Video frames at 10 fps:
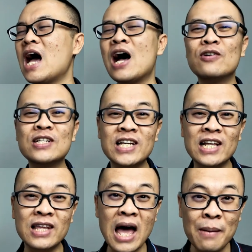I will
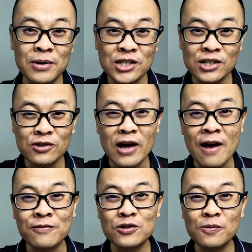set the aperture to
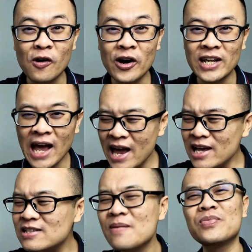
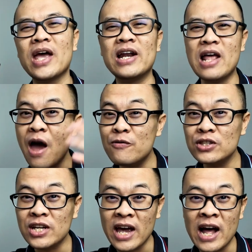f2.8 and
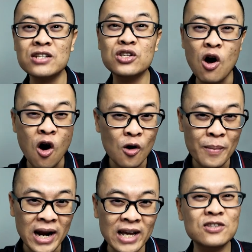everything else
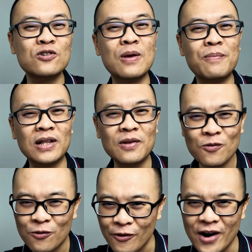automatic to keep it
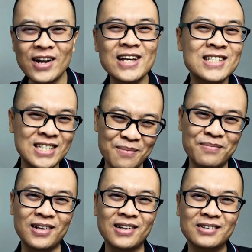very
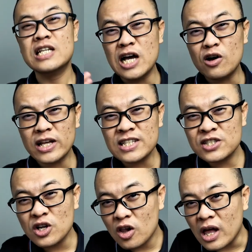simple. Now let's
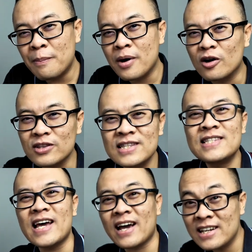talk about
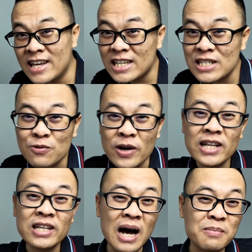techniques when
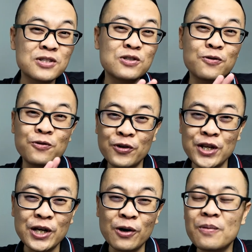it comes to
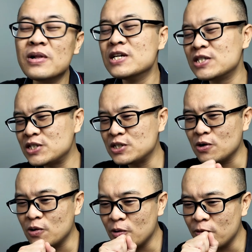video.
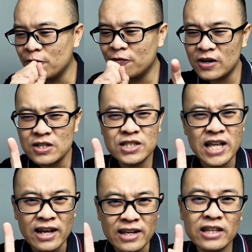So first
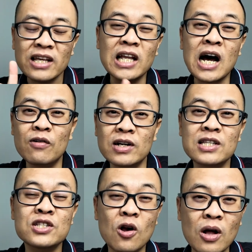technique that I want to
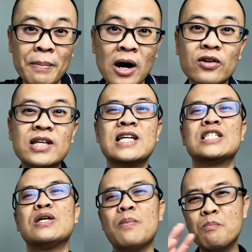talk about
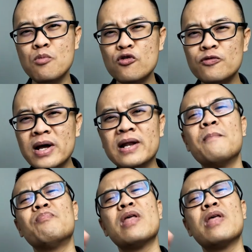is movement.